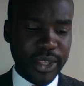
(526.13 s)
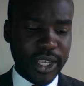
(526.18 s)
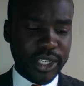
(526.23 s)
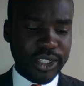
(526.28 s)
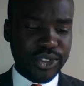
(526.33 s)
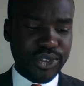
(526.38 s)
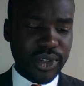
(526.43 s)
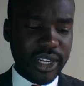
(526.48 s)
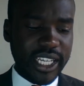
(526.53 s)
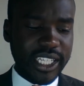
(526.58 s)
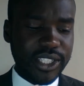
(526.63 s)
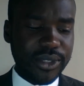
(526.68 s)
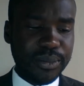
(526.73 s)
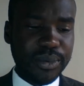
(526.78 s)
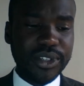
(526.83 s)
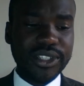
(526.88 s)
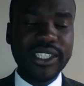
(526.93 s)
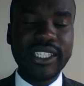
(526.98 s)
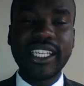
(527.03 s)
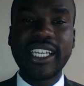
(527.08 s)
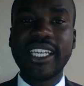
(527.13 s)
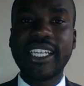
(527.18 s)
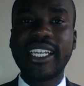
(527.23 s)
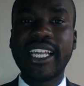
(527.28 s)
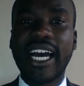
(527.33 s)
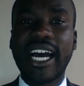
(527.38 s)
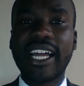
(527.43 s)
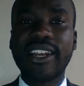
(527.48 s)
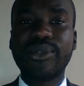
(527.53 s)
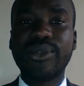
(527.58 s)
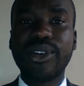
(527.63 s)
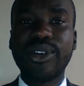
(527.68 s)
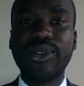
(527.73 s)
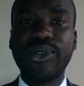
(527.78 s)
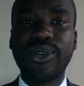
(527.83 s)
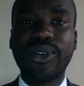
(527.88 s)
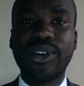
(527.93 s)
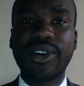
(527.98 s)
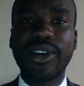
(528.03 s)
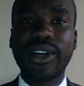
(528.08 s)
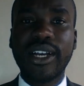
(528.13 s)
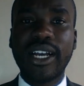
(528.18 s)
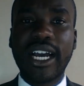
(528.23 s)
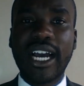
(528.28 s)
So let's proceed, and we look